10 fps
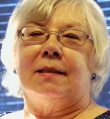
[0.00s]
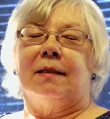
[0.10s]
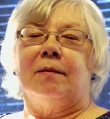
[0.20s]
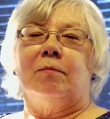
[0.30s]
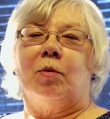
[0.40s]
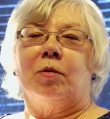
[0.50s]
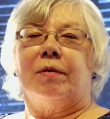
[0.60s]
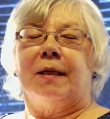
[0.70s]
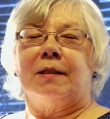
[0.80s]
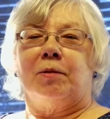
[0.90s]
and more
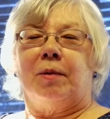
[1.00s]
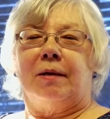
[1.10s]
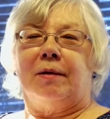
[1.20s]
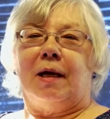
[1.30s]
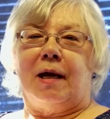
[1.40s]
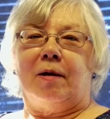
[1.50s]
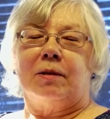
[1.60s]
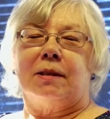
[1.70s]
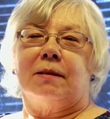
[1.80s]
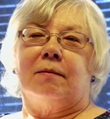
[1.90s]
things around the
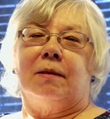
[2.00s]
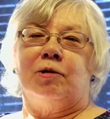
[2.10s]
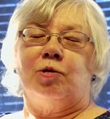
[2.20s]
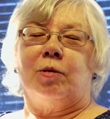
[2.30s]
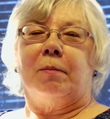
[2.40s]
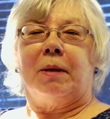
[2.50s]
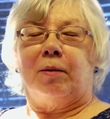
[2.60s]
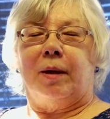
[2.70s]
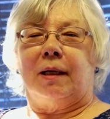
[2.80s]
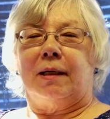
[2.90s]
house, enjoying my
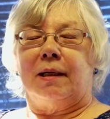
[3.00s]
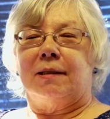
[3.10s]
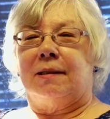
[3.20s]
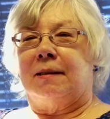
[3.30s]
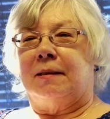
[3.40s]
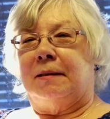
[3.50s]
grandkids,